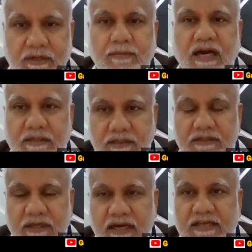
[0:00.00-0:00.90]
But
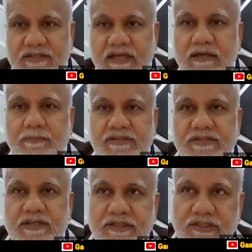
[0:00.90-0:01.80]
the classical
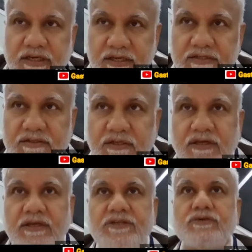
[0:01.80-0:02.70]
presentation is
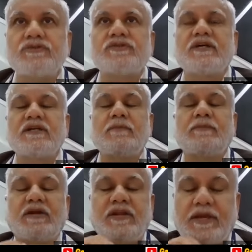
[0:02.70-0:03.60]
retrosternal
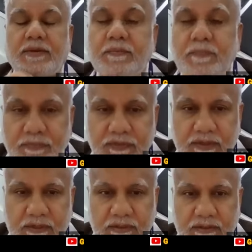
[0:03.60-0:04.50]
burning
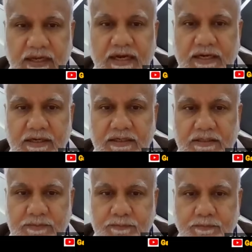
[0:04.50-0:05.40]

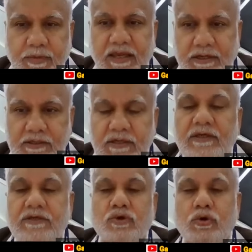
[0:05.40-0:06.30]
and pain.
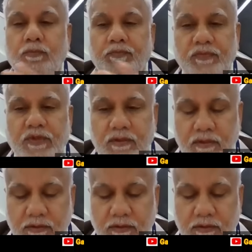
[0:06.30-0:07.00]
So,